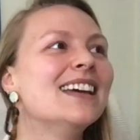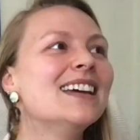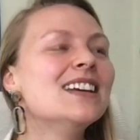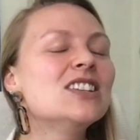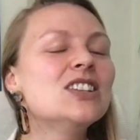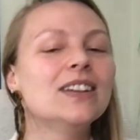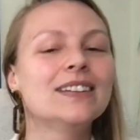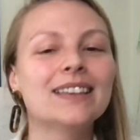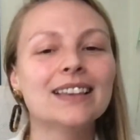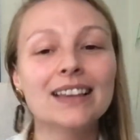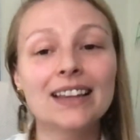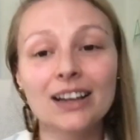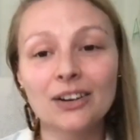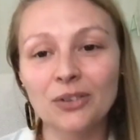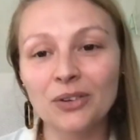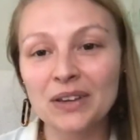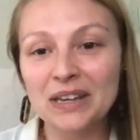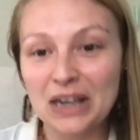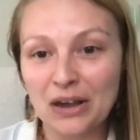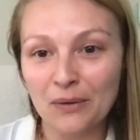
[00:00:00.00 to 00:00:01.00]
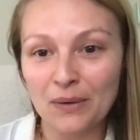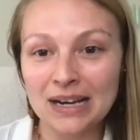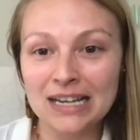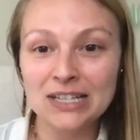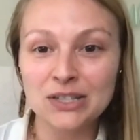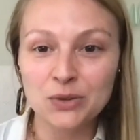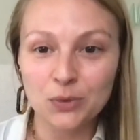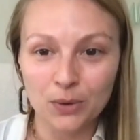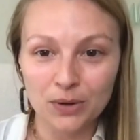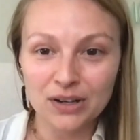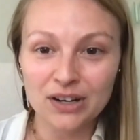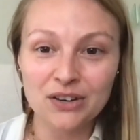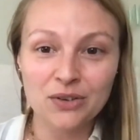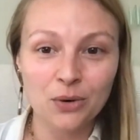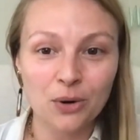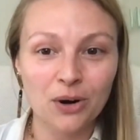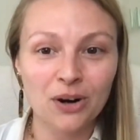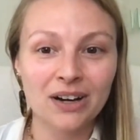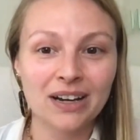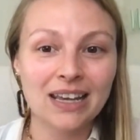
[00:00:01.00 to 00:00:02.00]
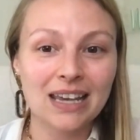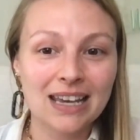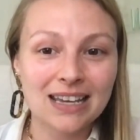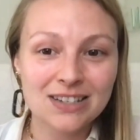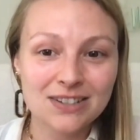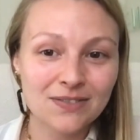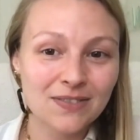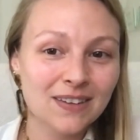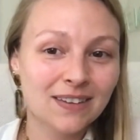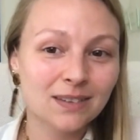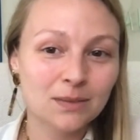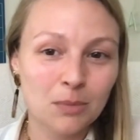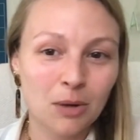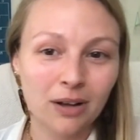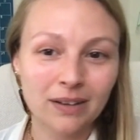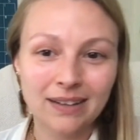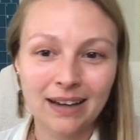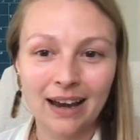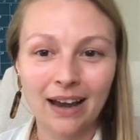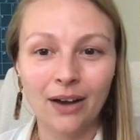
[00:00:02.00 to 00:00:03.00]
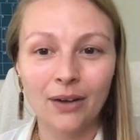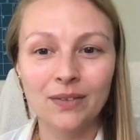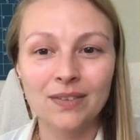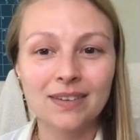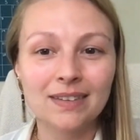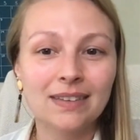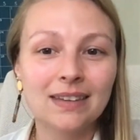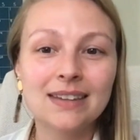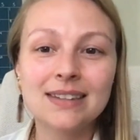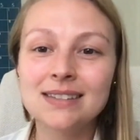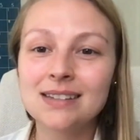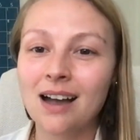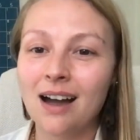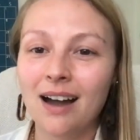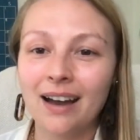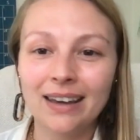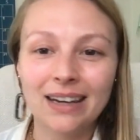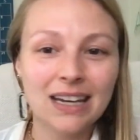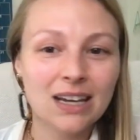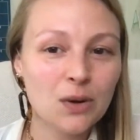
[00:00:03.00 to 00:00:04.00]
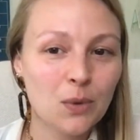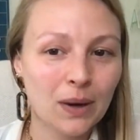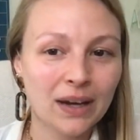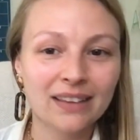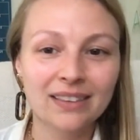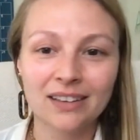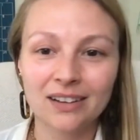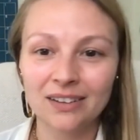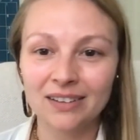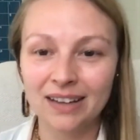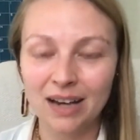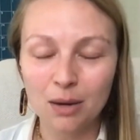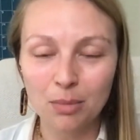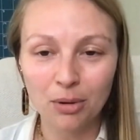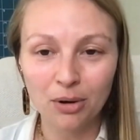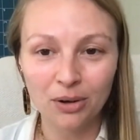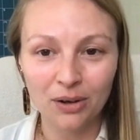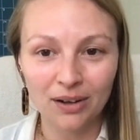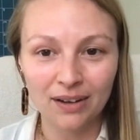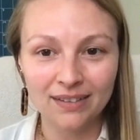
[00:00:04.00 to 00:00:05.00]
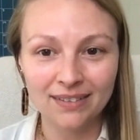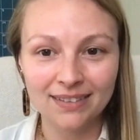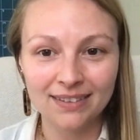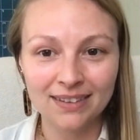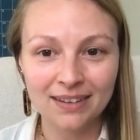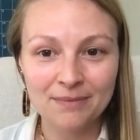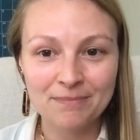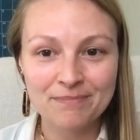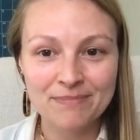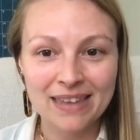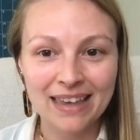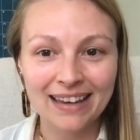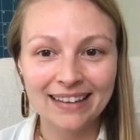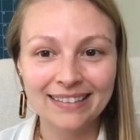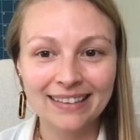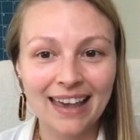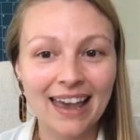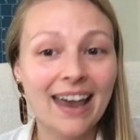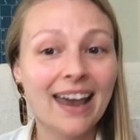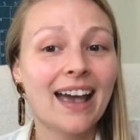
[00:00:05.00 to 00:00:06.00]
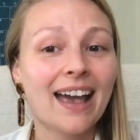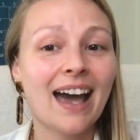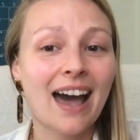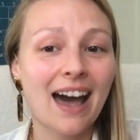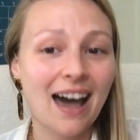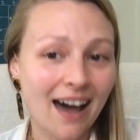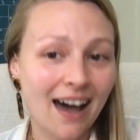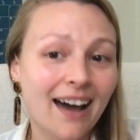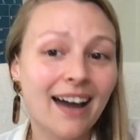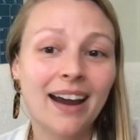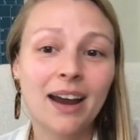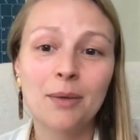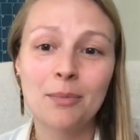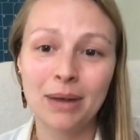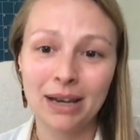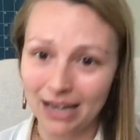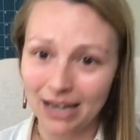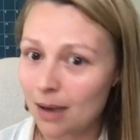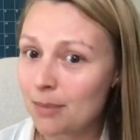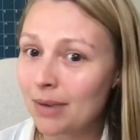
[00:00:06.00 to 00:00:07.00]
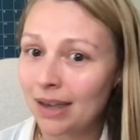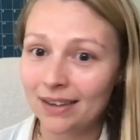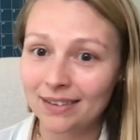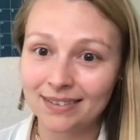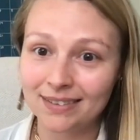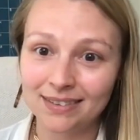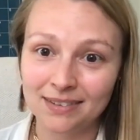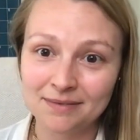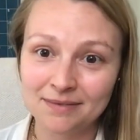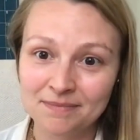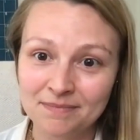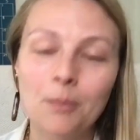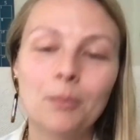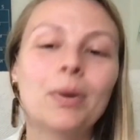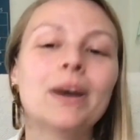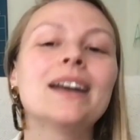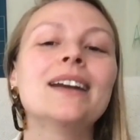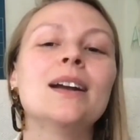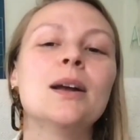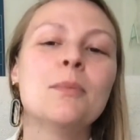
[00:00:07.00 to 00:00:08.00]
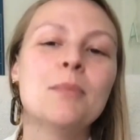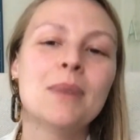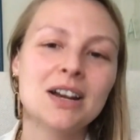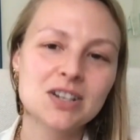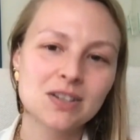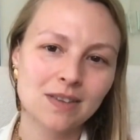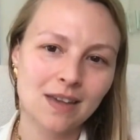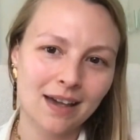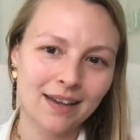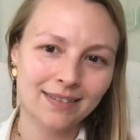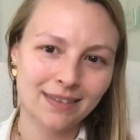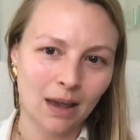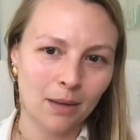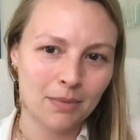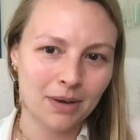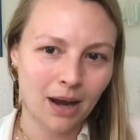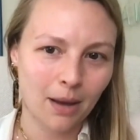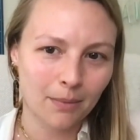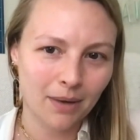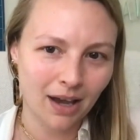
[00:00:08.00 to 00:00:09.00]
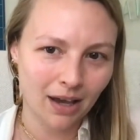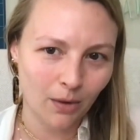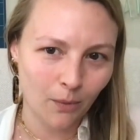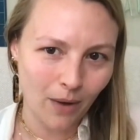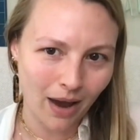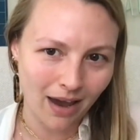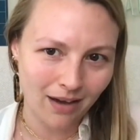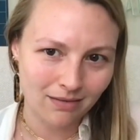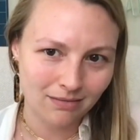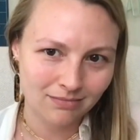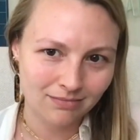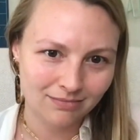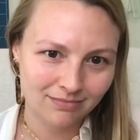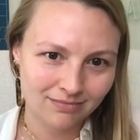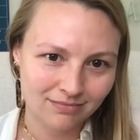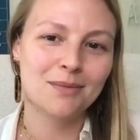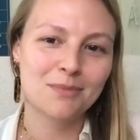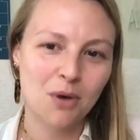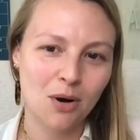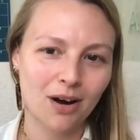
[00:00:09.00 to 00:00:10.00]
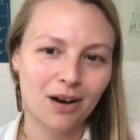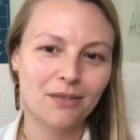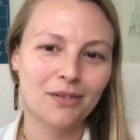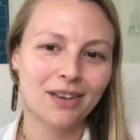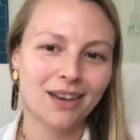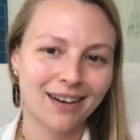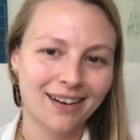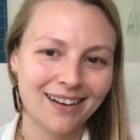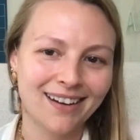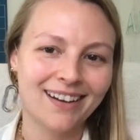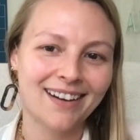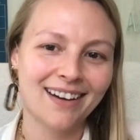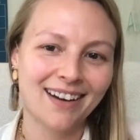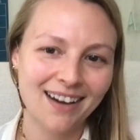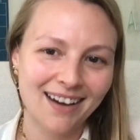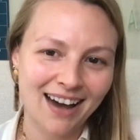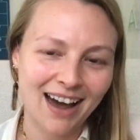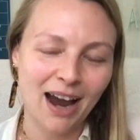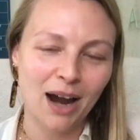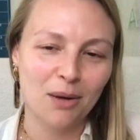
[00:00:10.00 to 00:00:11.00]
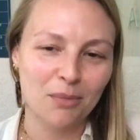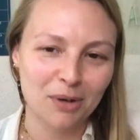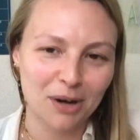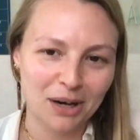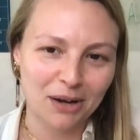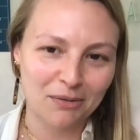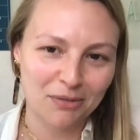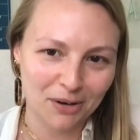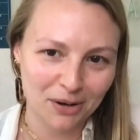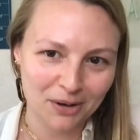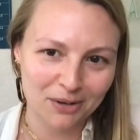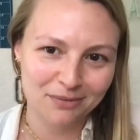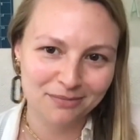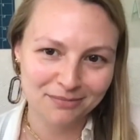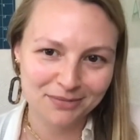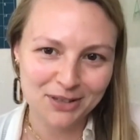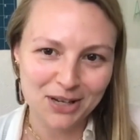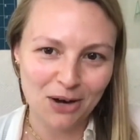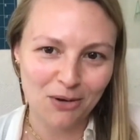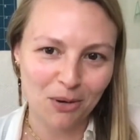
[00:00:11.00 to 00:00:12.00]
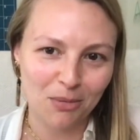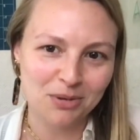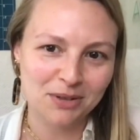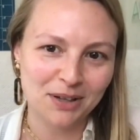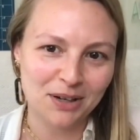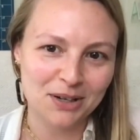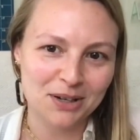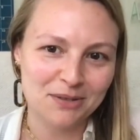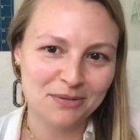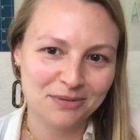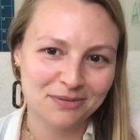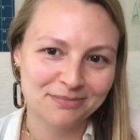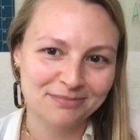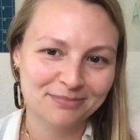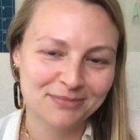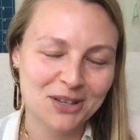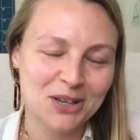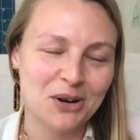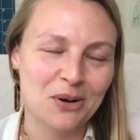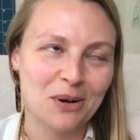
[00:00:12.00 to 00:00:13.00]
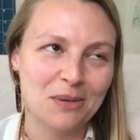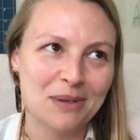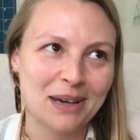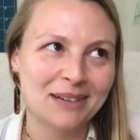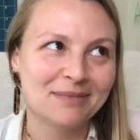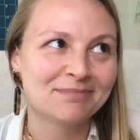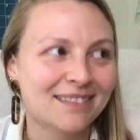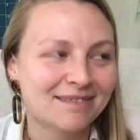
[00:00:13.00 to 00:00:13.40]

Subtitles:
She's literally going door to door in each of these small towns in these tiny, quaint little neighborhoods saying, "Hi, my name is," but in a much less Eminem kind of way. More of like a, "Hi, I'm running for state representative." You know what I mean?